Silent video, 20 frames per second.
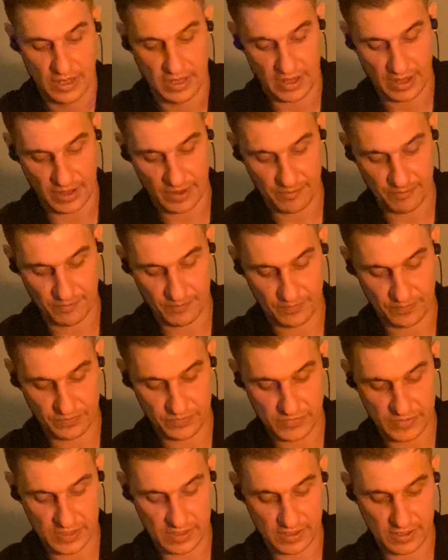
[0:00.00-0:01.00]

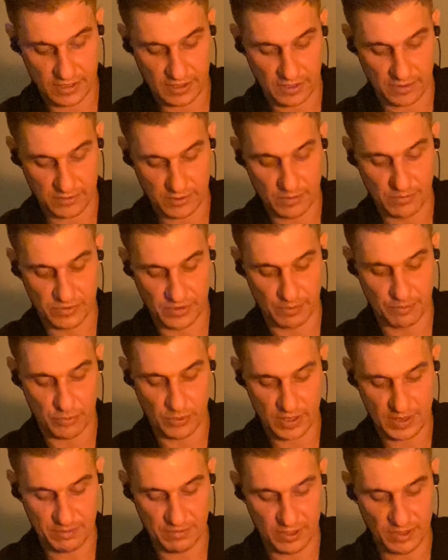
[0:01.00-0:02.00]
The
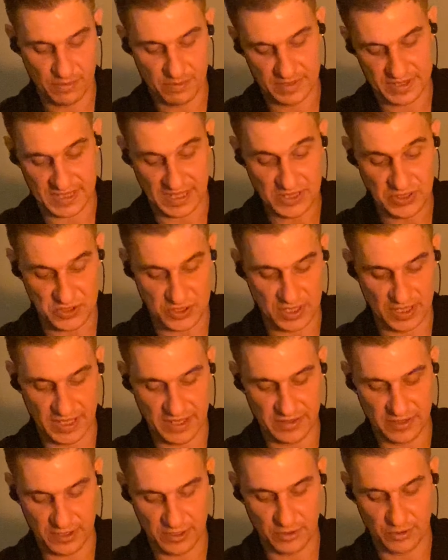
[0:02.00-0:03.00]
premium
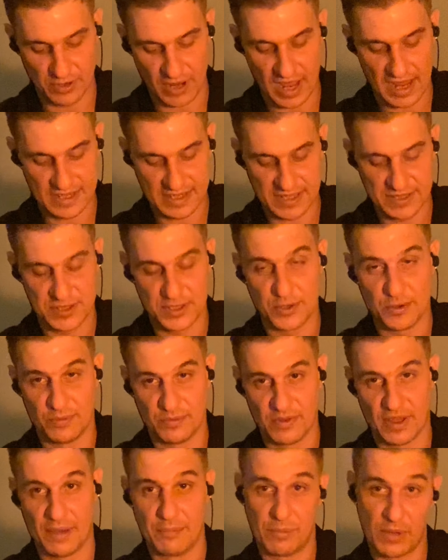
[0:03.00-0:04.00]
essentially that you'll add into
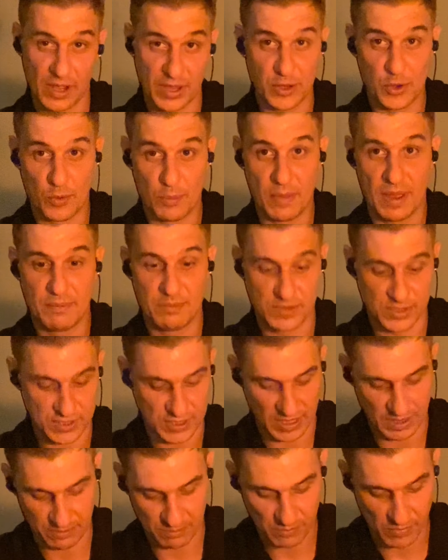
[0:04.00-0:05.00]
your by your
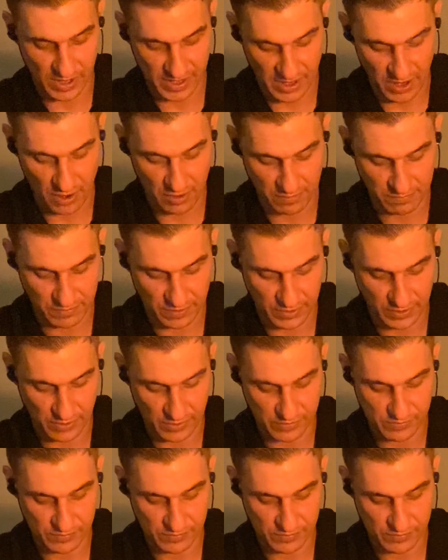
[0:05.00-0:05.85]
membership might over